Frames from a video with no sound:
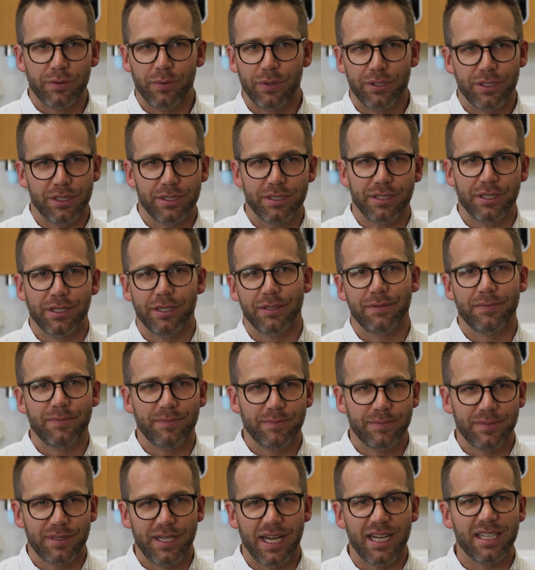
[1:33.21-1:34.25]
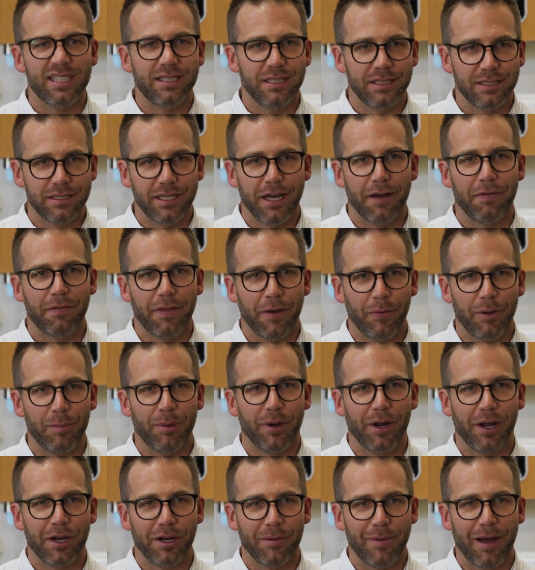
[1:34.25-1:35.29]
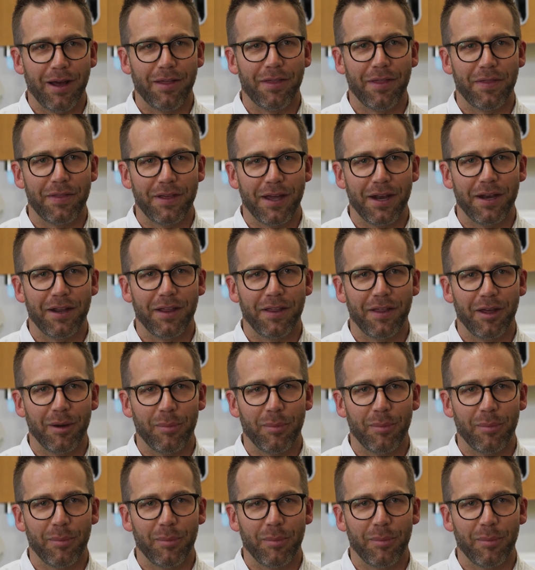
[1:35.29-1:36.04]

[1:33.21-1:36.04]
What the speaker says: which is the tasty stuff that we put on your mouth at the end of the